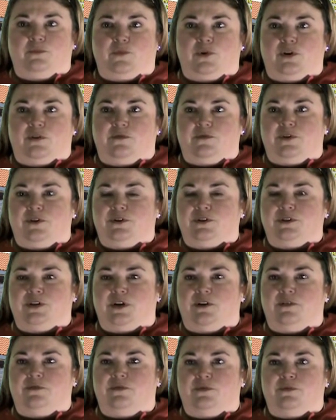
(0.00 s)
work for
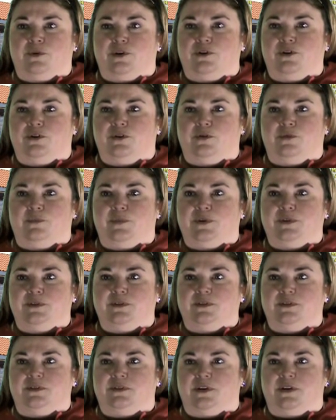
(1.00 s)
yourself and run your own
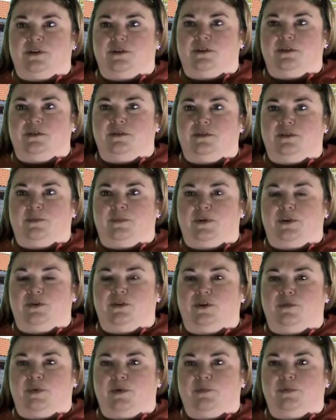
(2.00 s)
business, then, I mean,
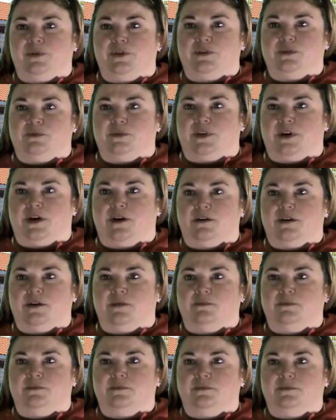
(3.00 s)
you're going to be pleased with the outcome.